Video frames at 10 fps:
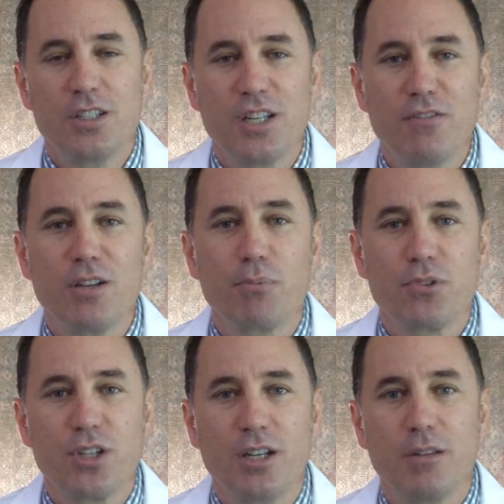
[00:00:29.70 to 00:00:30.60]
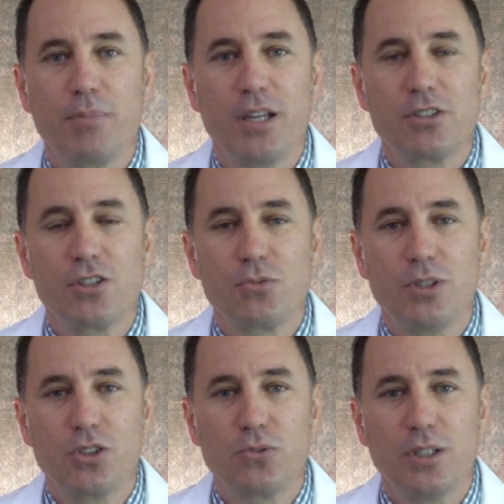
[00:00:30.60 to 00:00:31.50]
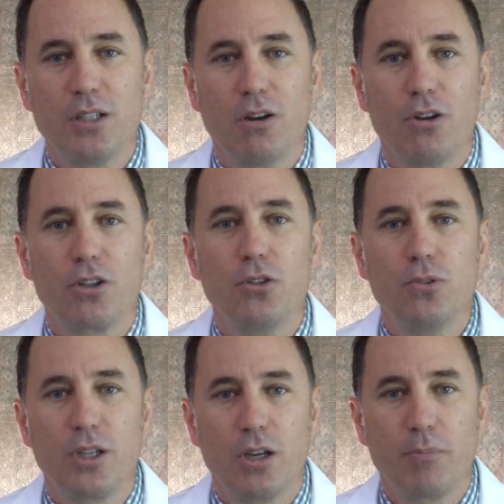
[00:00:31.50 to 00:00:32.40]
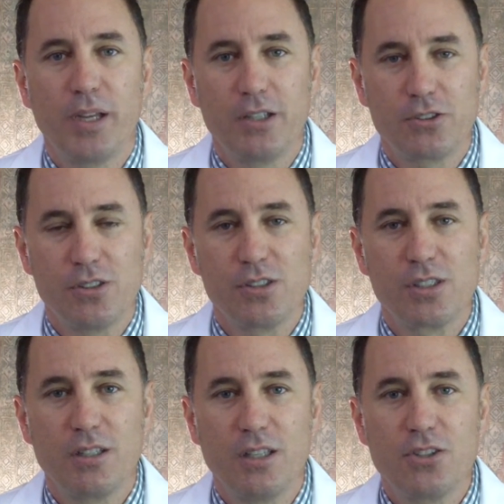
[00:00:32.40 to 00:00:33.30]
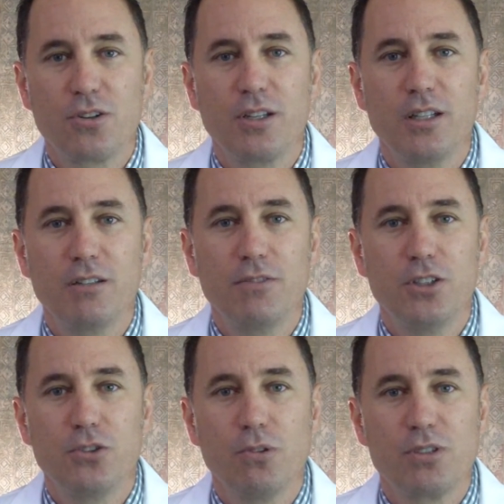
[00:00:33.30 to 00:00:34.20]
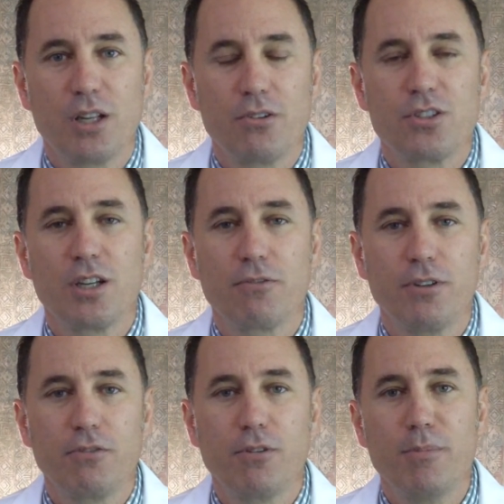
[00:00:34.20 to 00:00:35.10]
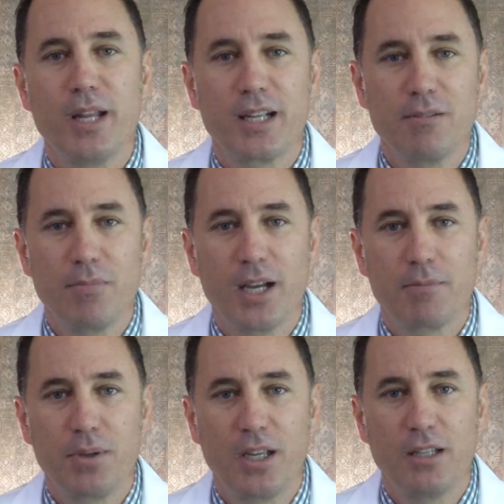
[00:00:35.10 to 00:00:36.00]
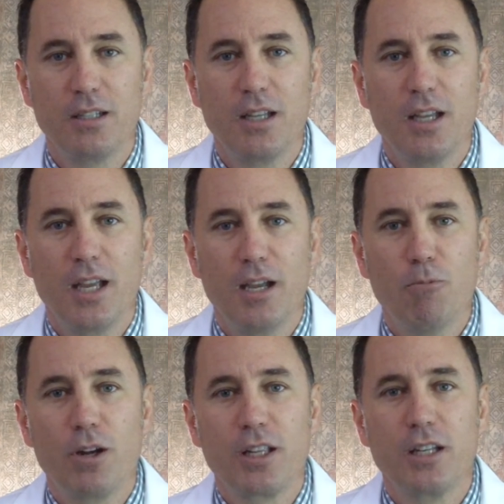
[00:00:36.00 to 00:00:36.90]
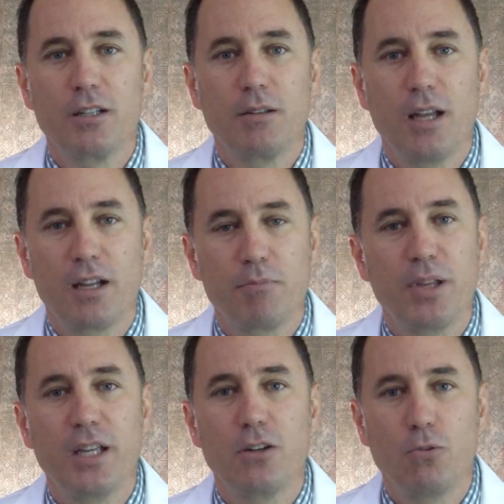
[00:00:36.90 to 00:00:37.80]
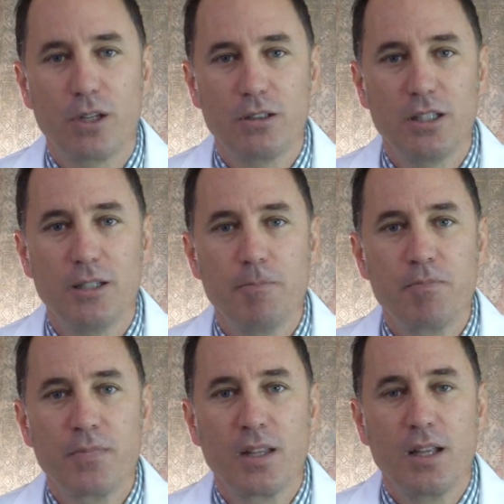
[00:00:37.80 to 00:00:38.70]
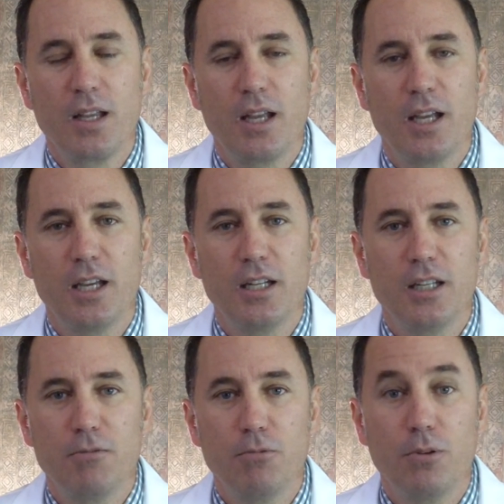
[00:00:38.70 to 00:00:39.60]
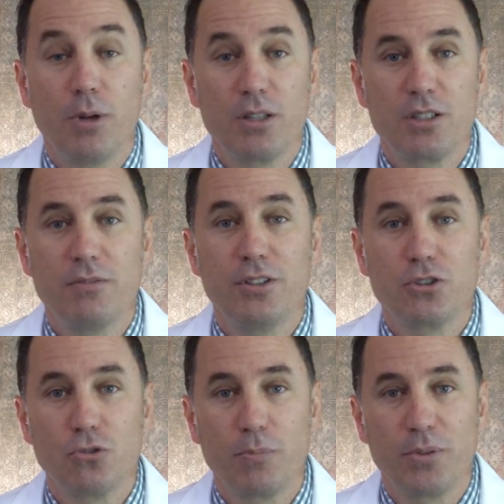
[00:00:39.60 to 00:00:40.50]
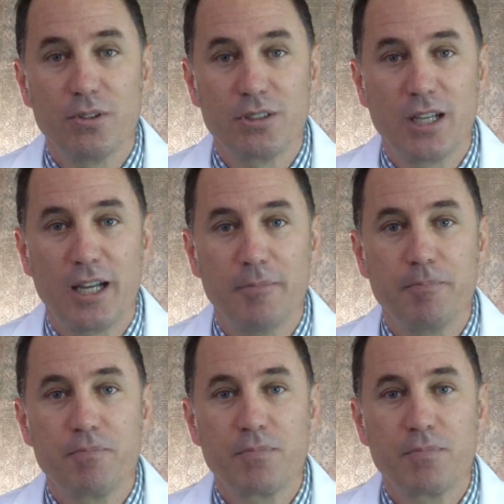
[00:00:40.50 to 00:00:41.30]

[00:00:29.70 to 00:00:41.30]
70% of the patients we treat are acute care patients. These are individuals that are suffering from neck and back pain and want to get out of pain quickly and in relatively a short period of time.